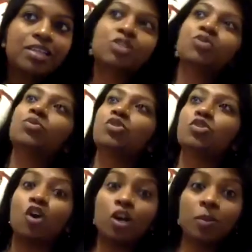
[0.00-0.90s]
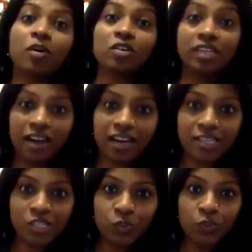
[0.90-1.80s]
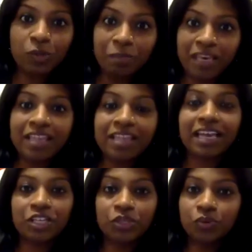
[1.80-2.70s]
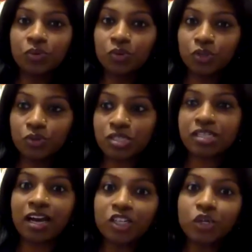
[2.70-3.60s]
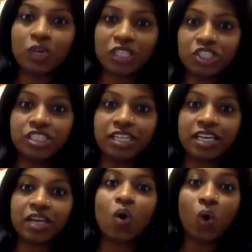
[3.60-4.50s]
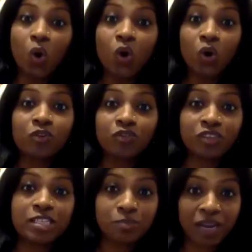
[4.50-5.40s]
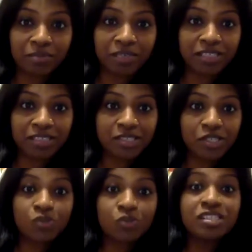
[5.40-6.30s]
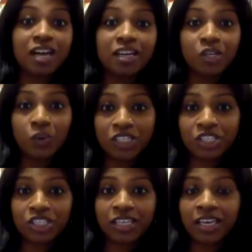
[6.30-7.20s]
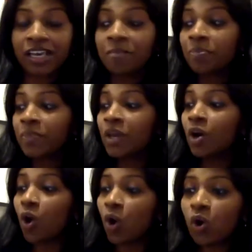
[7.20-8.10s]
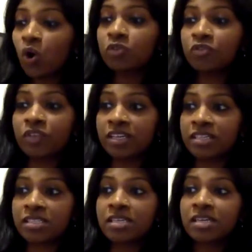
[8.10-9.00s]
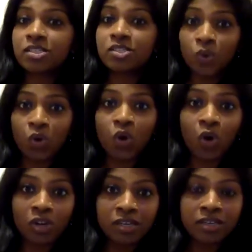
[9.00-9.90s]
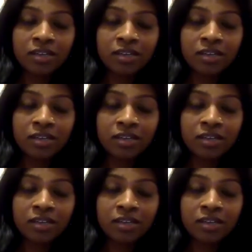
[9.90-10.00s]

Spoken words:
to talk about caste would mean that you start questioning all of these parameters. You start questioning all of these so-called